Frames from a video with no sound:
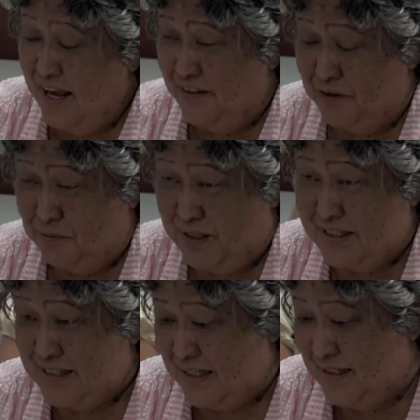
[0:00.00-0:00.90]
And the
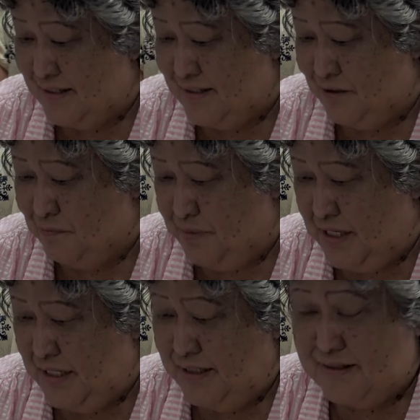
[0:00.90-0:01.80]
rest is your
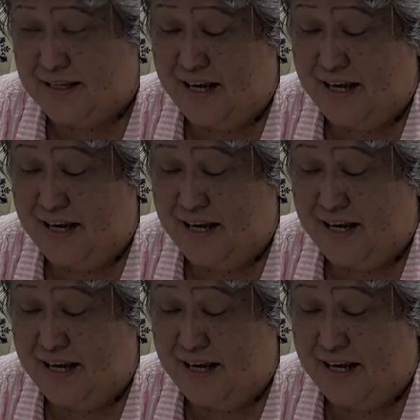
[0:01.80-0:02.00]
beans